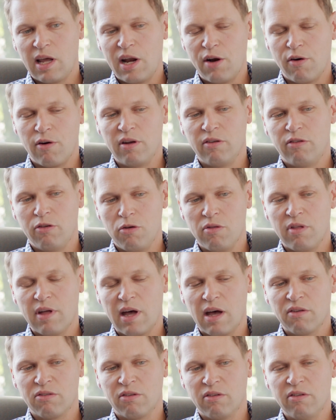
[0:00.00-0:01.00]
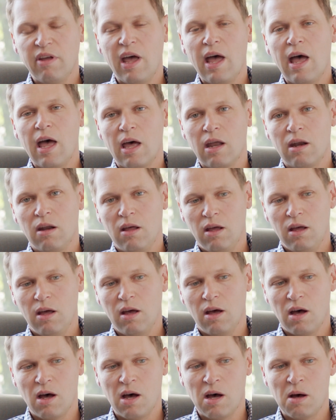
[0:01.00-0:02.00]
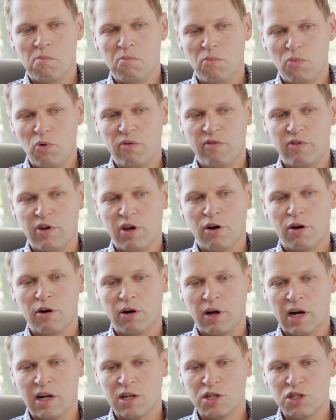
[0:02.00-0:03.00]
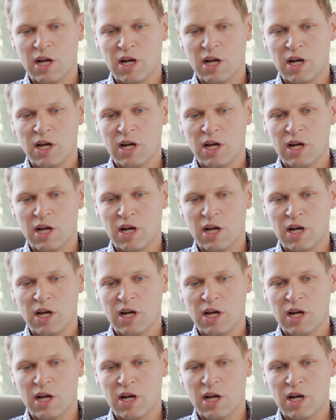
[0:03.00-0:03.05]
Later in 2010, moved here, got a